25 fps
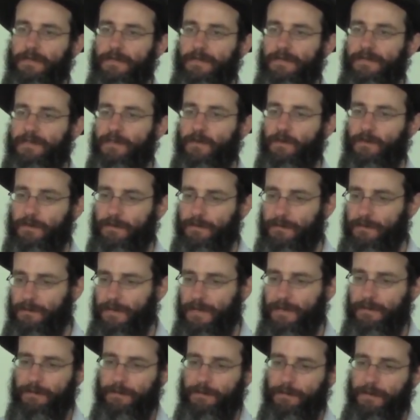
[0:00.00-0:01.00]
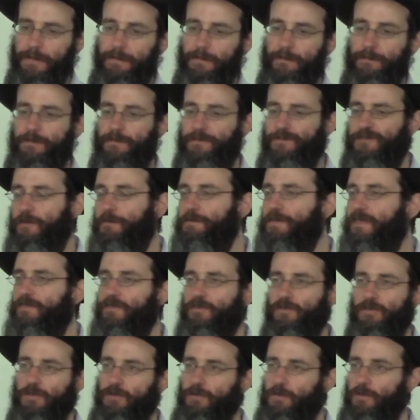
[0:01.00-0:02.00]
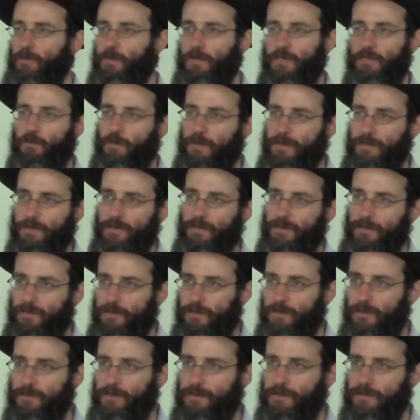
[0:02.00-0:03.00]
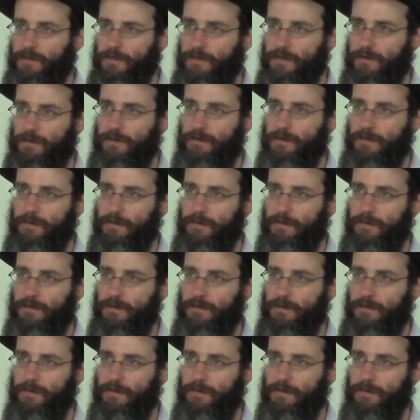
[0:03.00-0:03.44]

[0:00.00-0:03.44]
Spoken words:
from the two, which one do you choose?